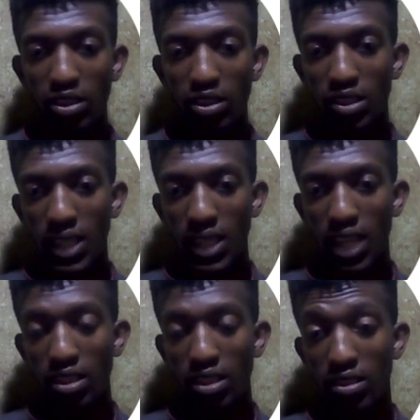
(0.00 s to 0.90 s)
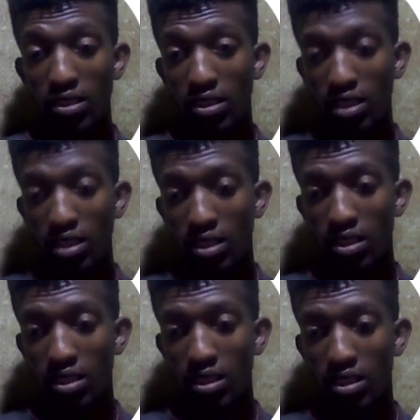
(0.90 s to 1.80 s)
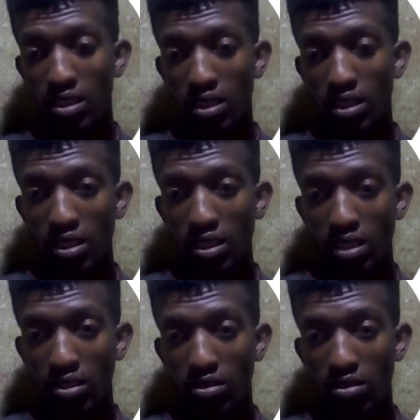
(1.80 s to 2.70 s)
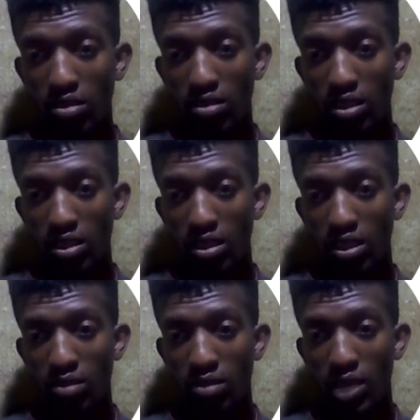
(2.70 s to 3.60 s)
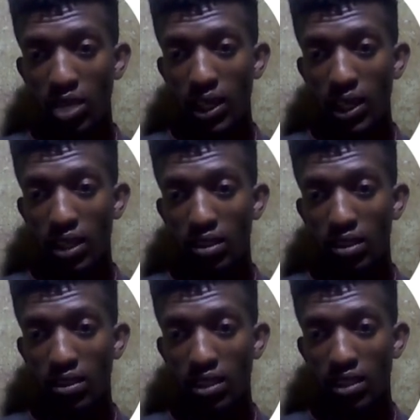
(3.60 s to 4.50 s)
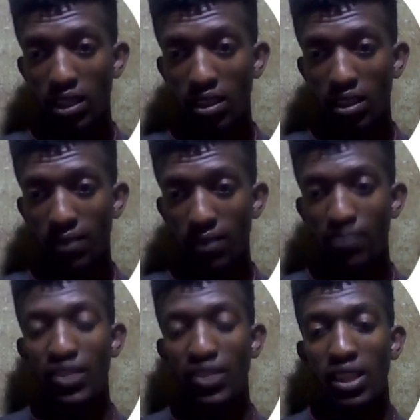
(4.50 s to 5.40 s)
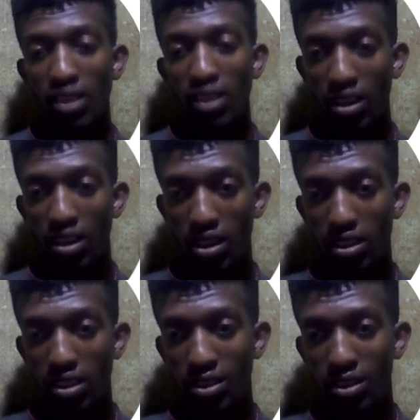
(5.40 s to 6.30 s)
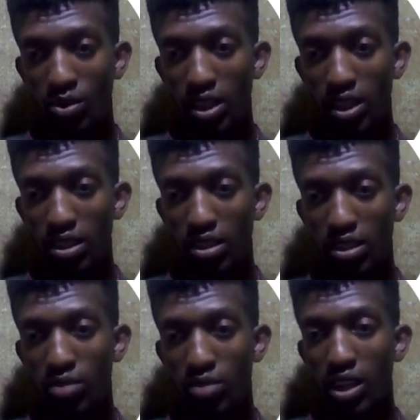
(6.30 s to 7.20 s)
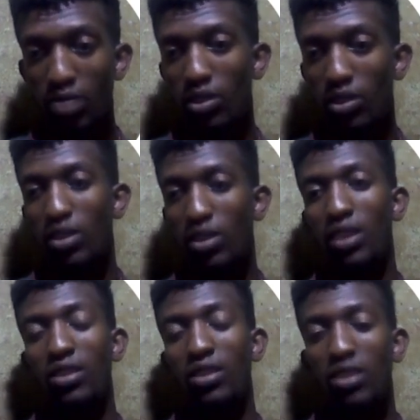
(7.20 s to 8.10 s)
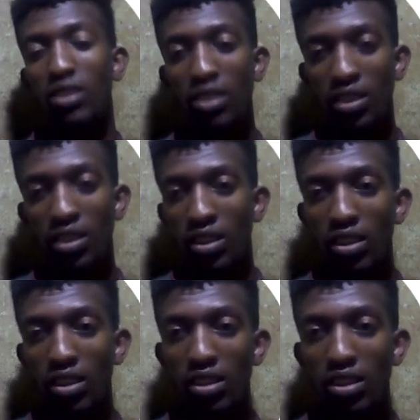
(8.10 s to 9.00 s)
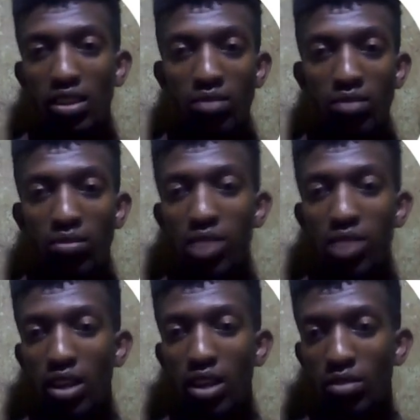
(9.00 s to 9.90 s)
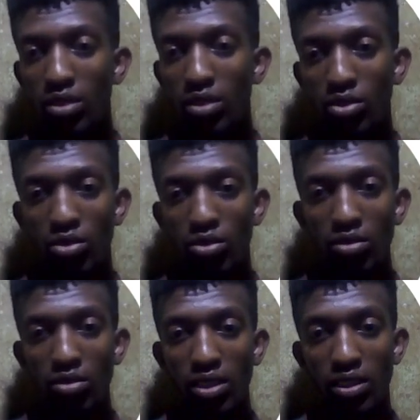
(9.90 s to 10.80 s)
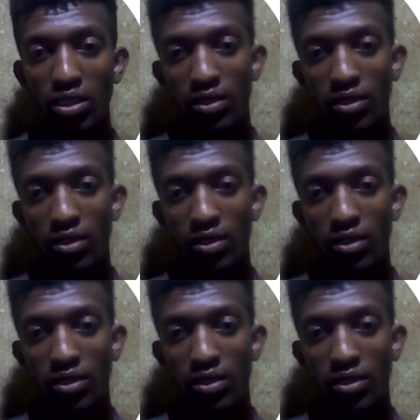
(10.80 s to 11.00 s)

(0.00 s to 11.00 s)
that, then you would enter a buy right there. A little one, little black box right there. Little black box junior.